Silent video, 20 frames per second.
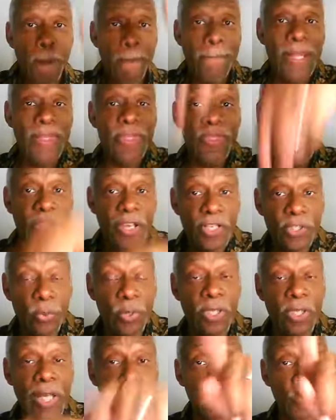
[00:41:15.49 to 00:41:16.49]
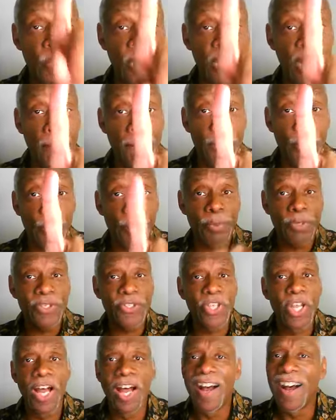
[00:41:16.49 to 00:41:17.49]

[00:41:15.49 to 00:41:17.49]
but this one I'm doing on purpose